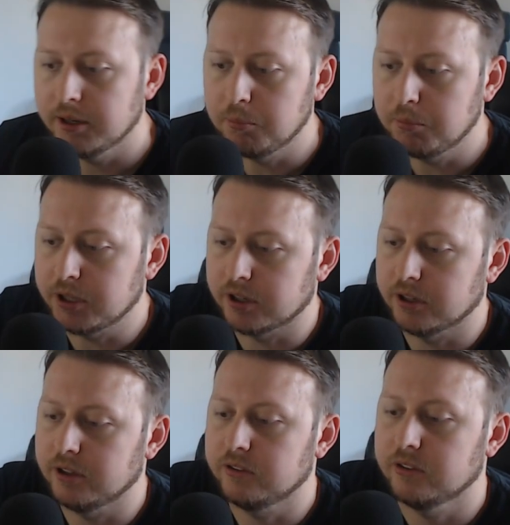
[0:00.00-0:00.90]

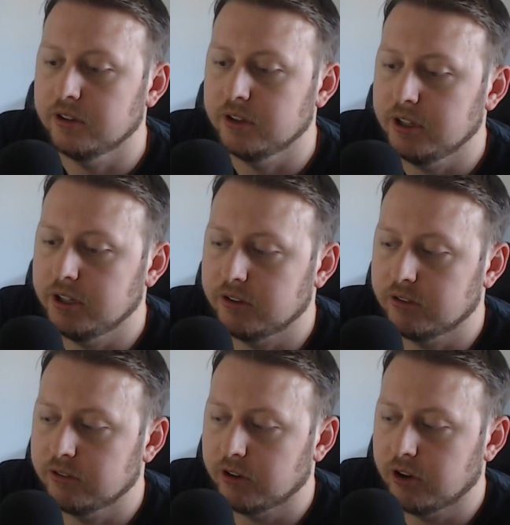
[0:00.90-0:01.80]
because
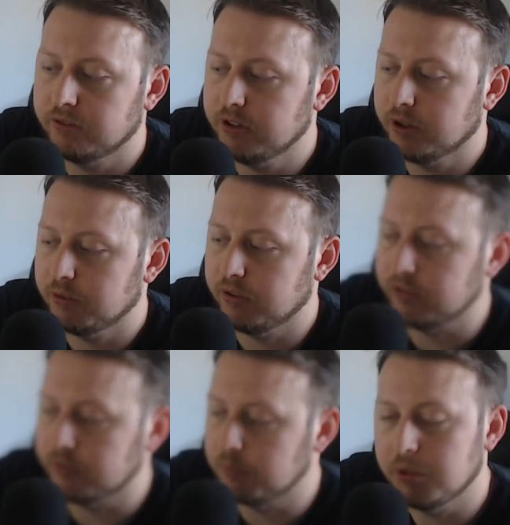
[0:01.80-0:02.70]
it's oftentimes
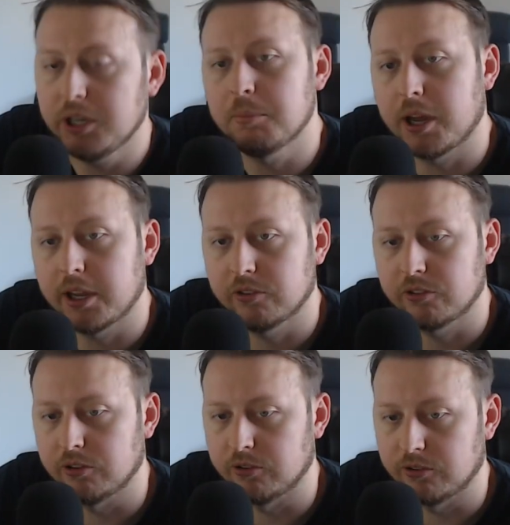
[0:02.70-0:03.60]
these mini
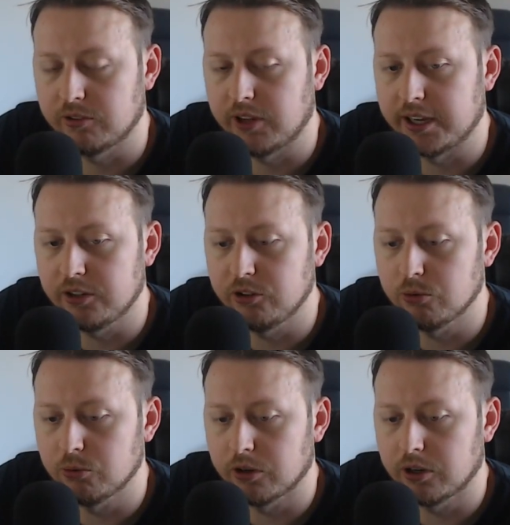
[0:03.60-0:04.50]
milestones that
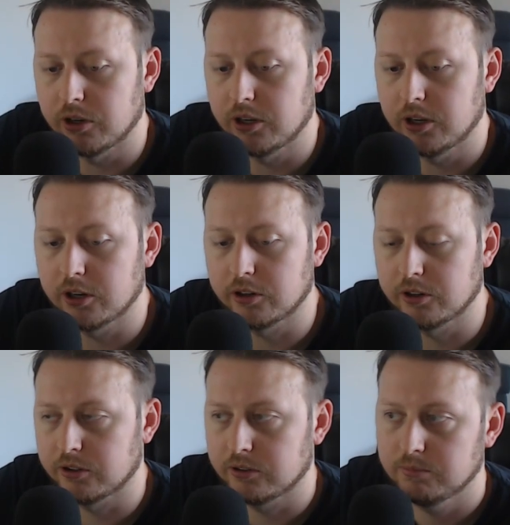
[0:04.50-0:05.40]
you
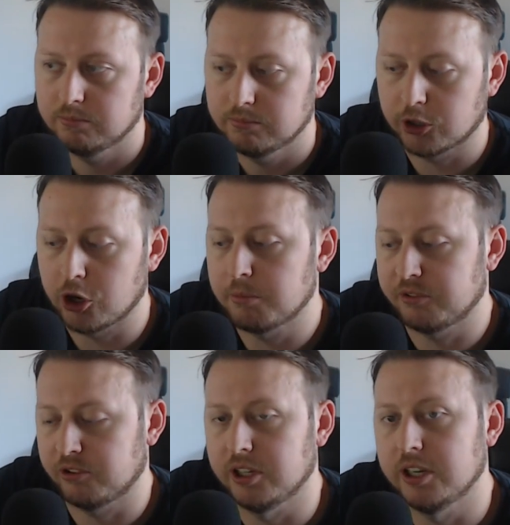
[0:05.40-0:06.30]
are
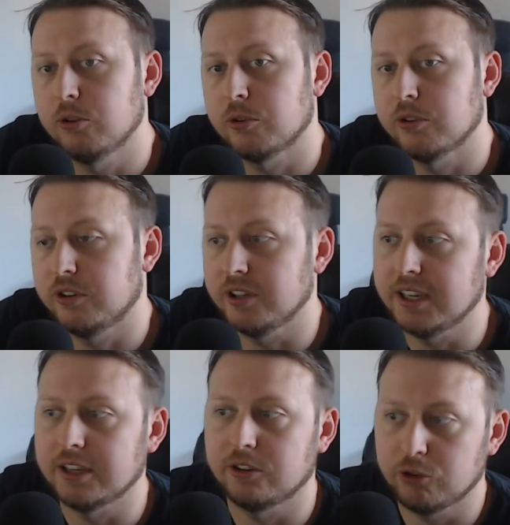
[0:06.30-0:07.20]
accomplishing in order to
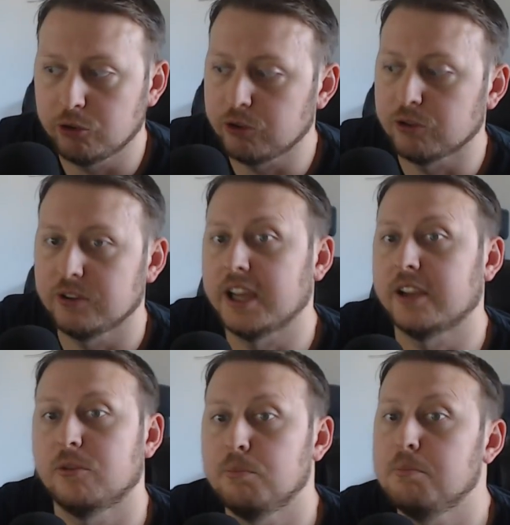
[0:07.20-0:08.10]
get to your
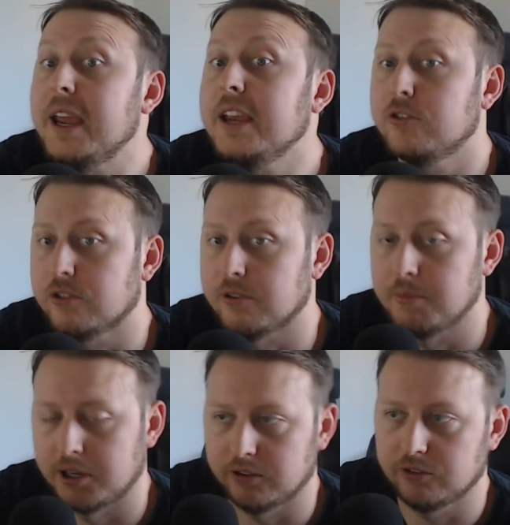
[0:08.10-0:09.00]
next major
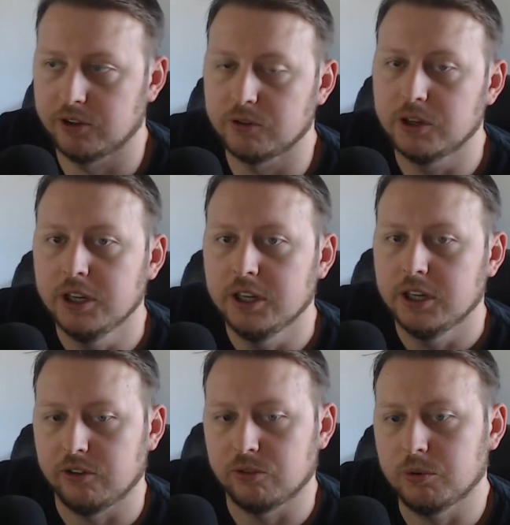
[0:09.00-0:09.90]
milestone.
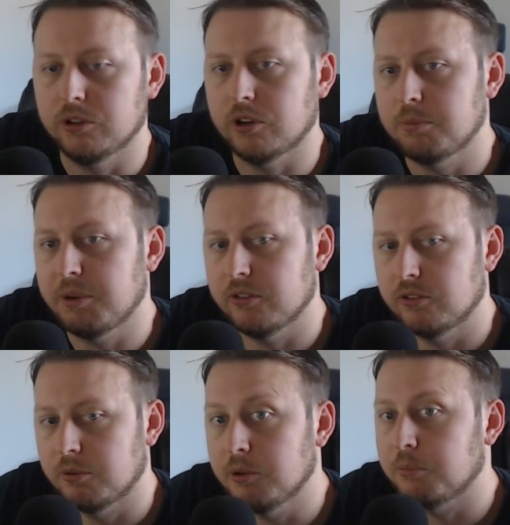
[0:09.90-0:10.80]
And so we're going to talk about
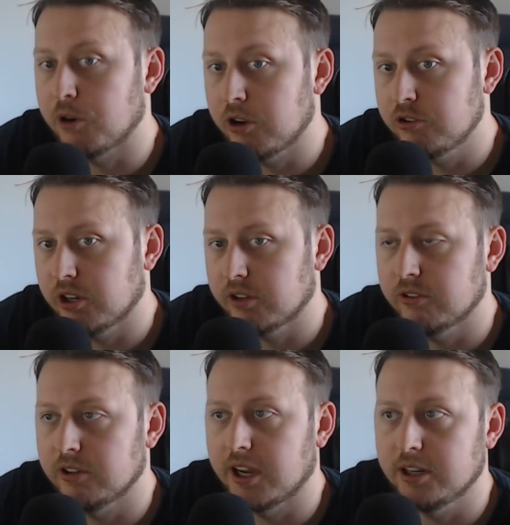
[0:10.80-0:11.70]
some of the projects
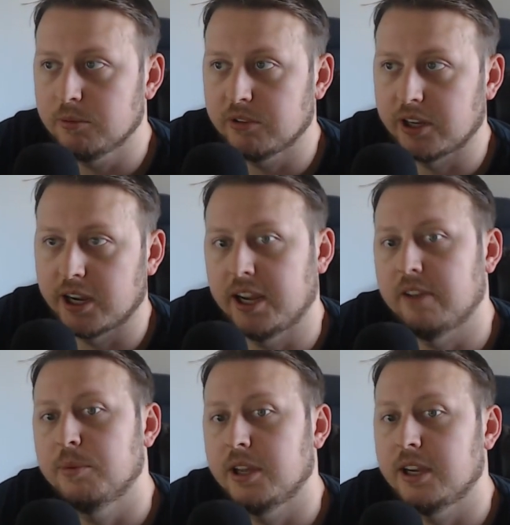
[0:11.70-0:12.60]
and items that I
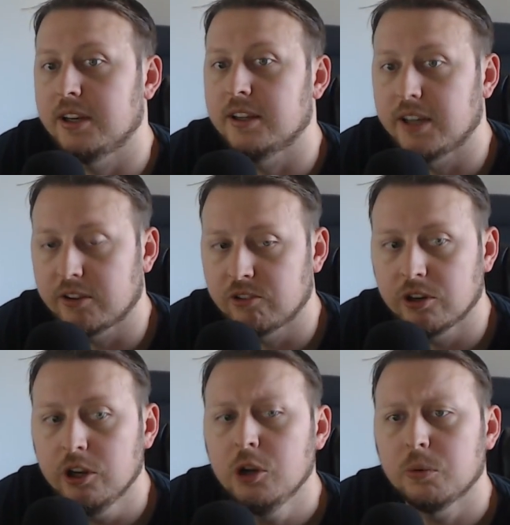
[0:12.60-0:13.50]
have planned in the next year.
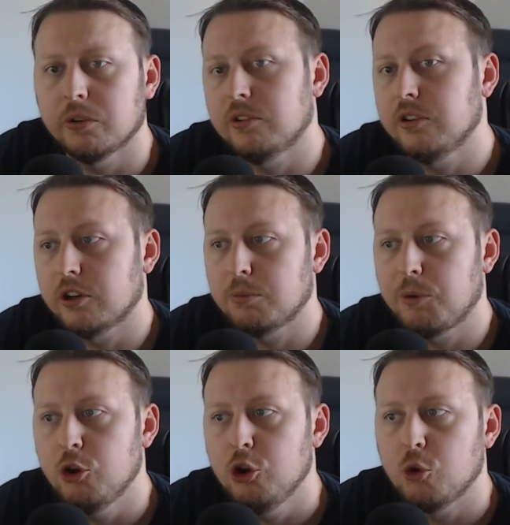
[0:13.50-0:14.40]
We're also going to talk
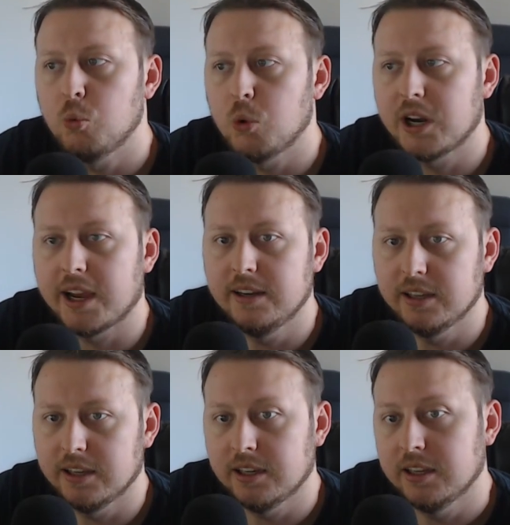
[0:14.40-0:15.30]
about what I
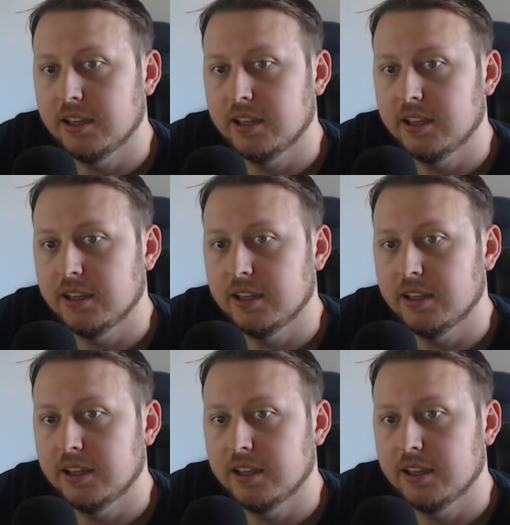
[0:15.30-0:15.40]
did